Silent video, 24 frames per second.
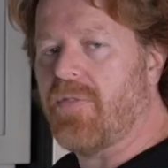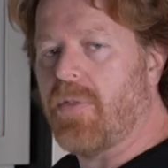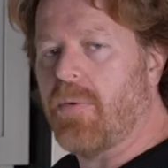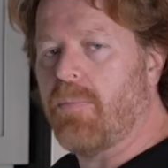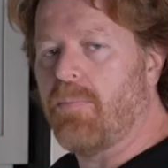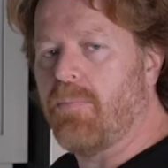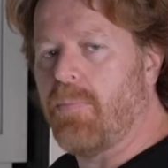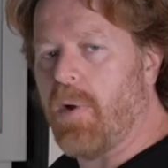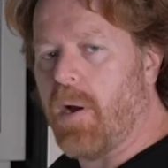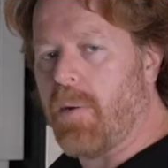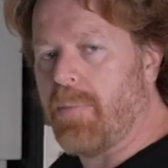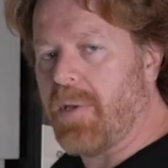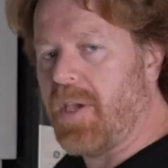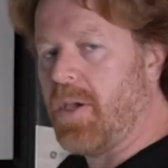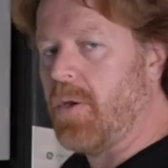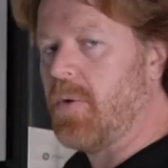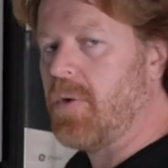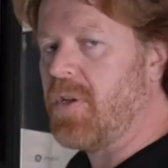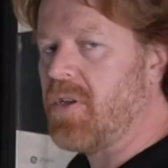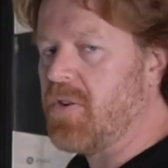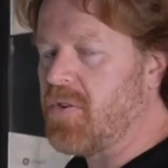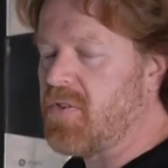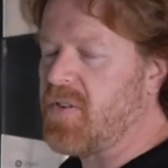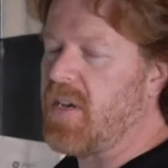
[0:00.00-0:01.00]
the barbecue
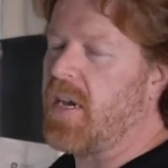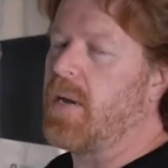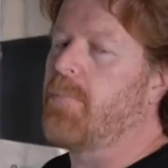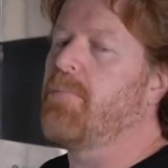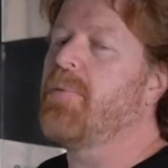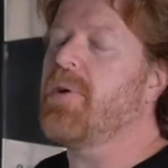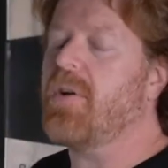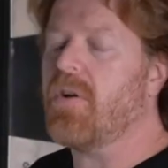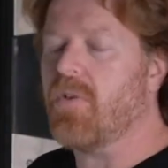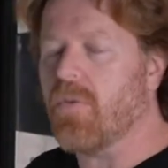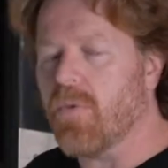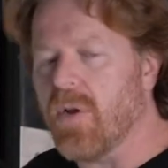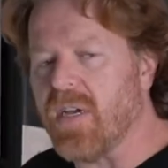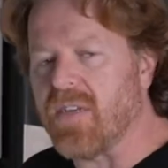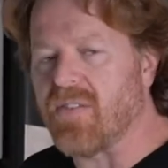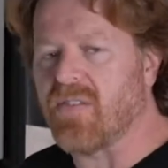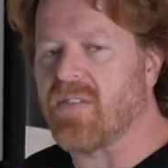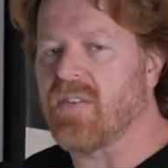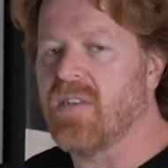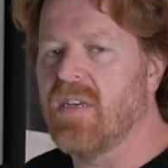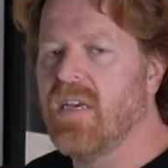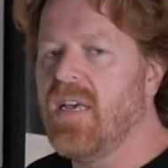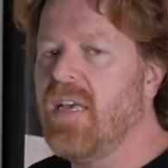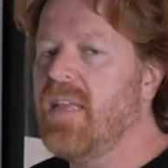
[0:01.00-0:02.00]
and you're saying, but
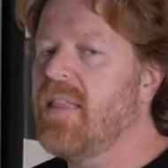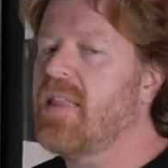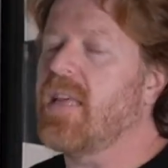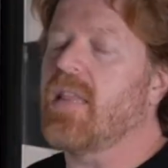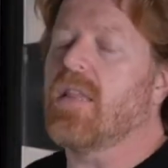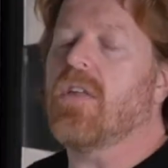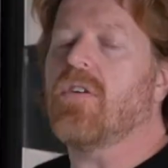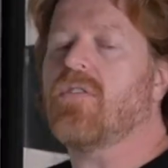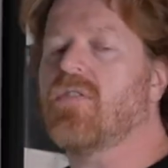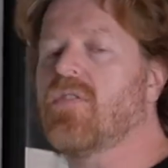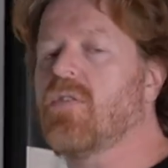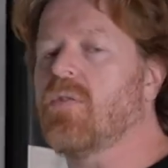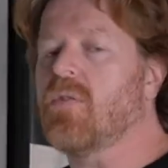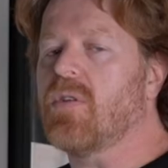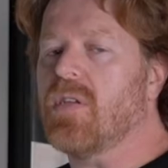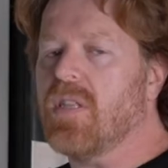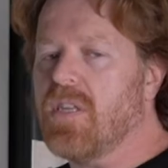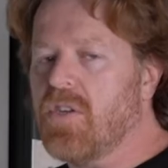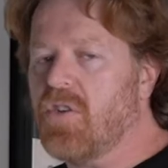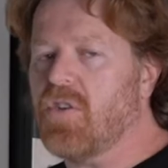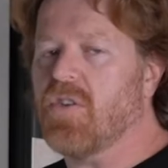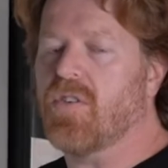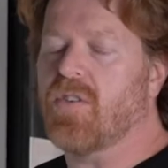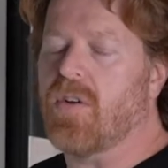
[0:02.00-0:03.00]
Chris, they look so
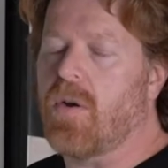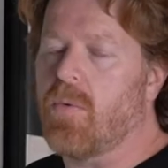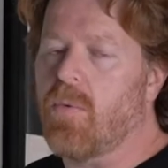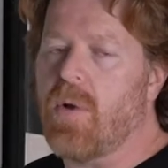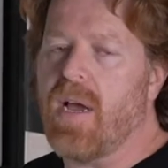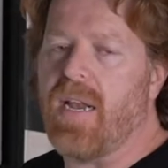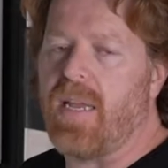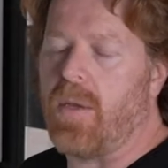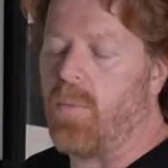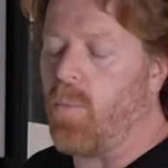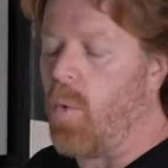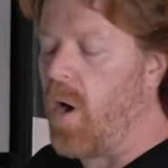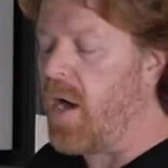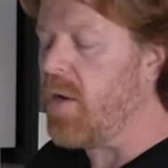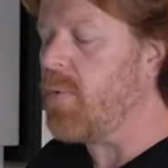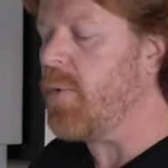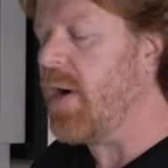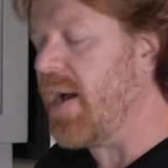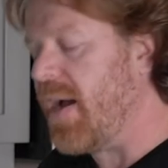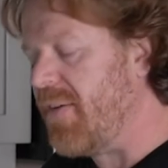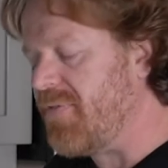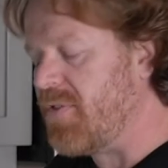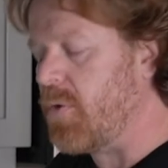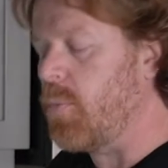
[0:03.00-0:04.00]
delicious already. Why do I
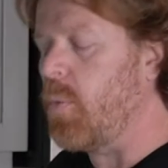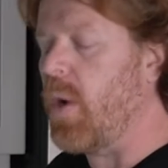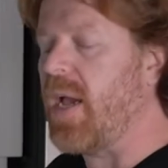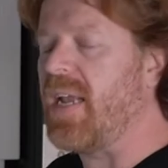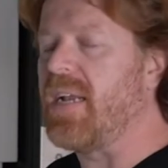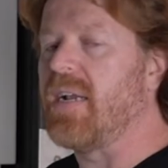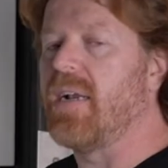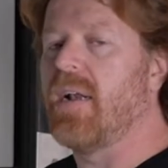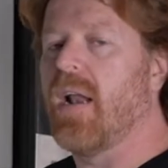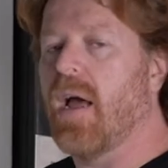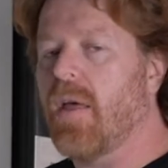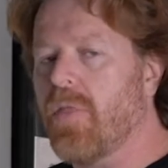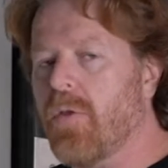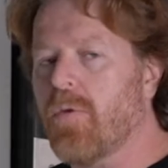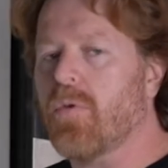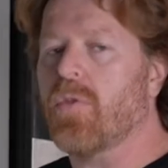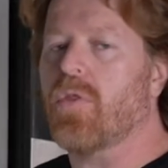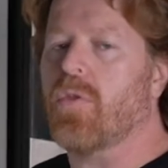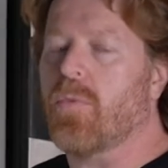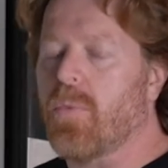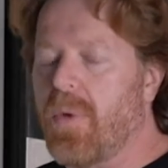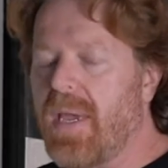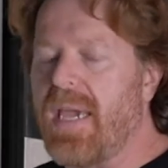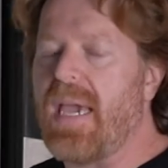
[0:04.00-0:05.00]
have to wait another
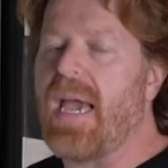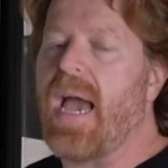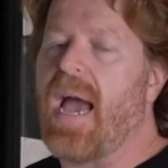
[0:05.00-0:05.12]
3